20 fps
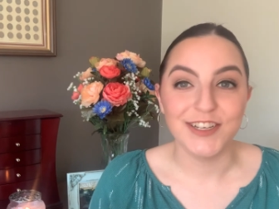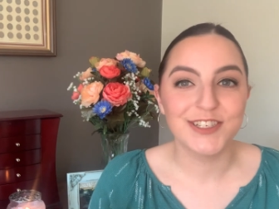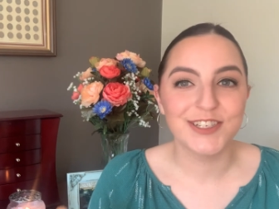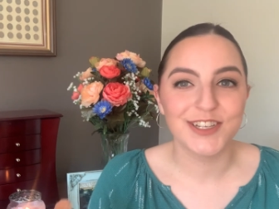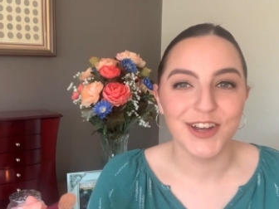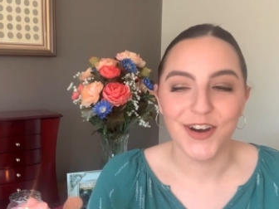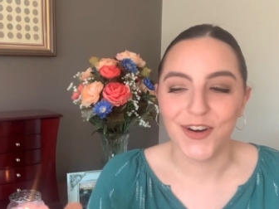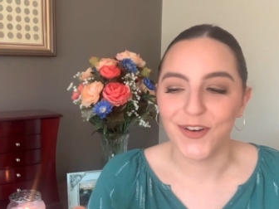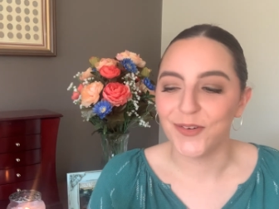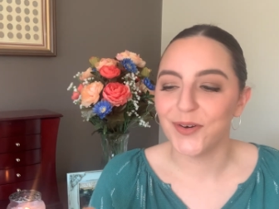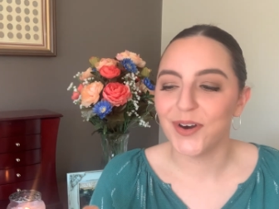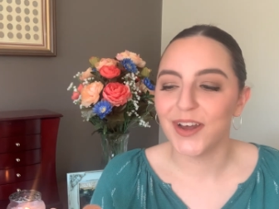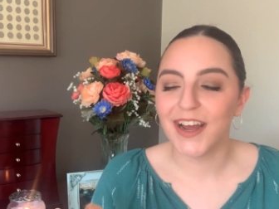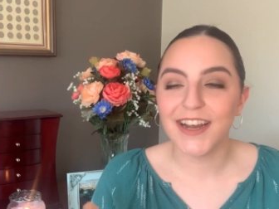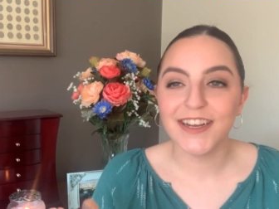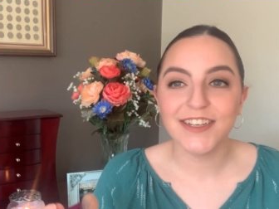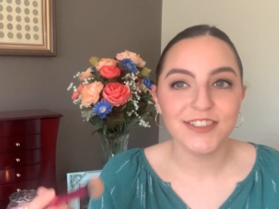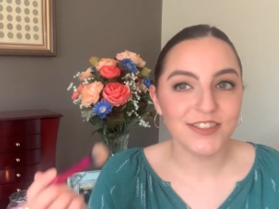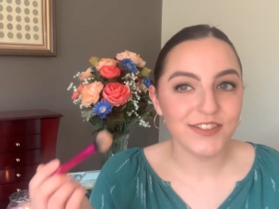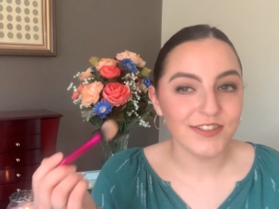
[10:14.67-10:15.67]
So what
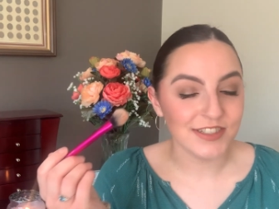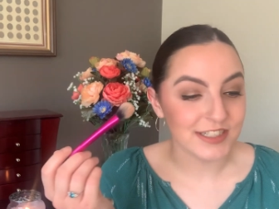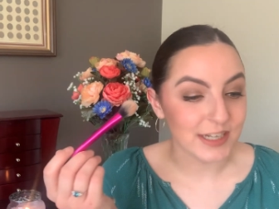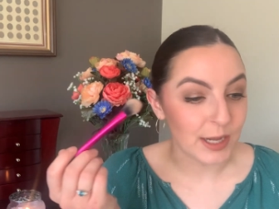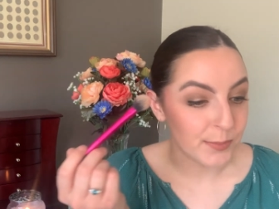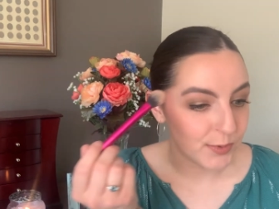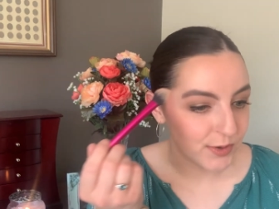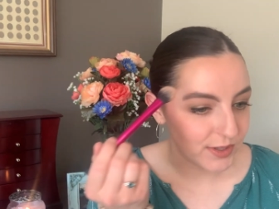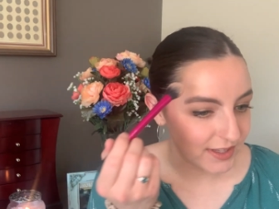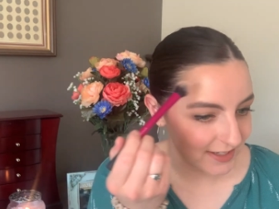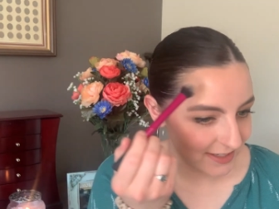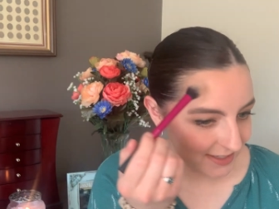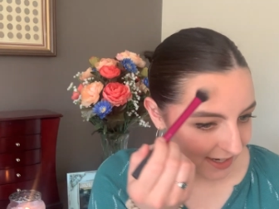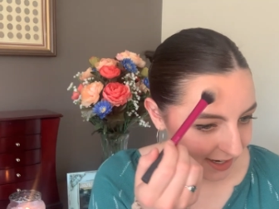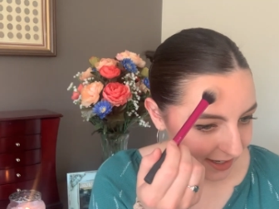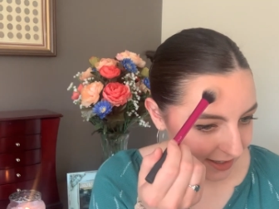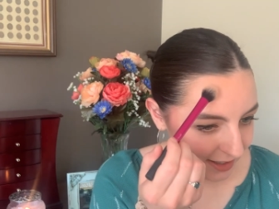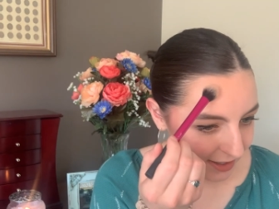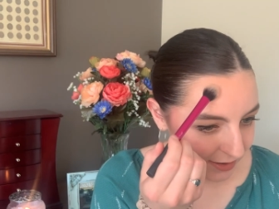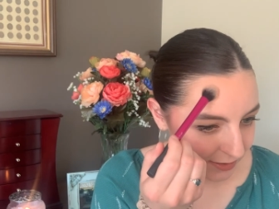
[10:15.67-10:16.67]
I do is I put this
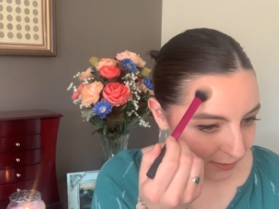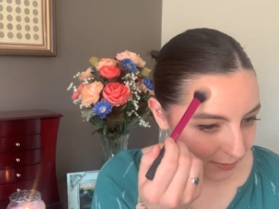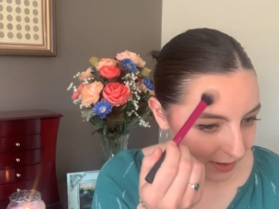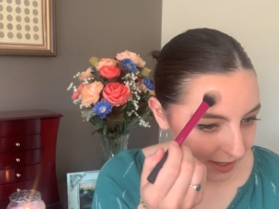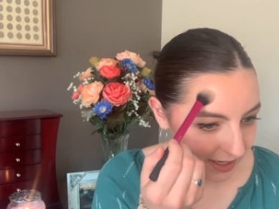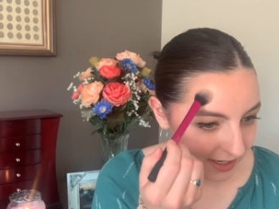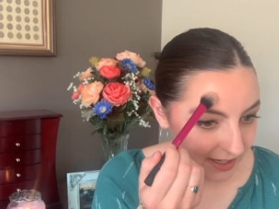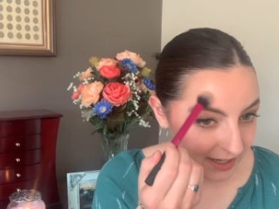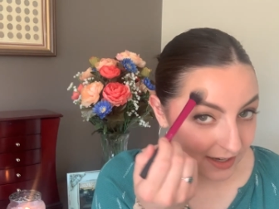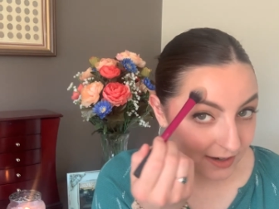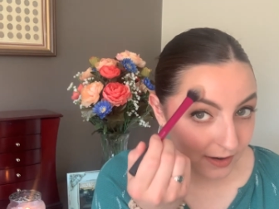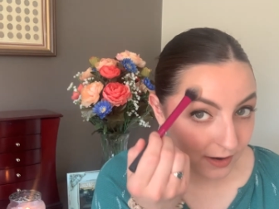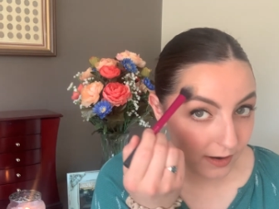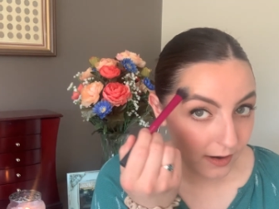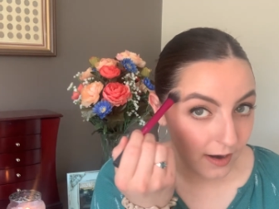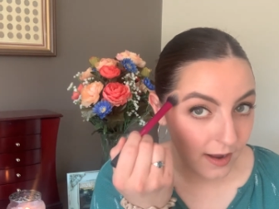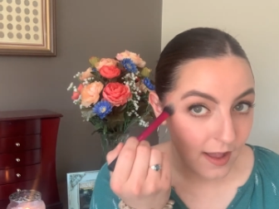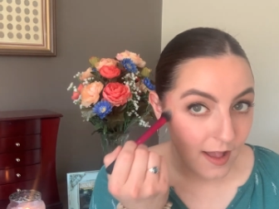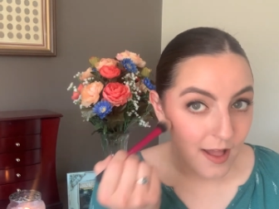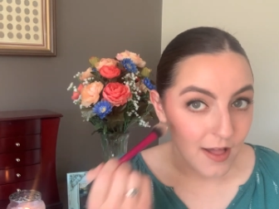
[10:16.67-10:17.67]
highlighter right here.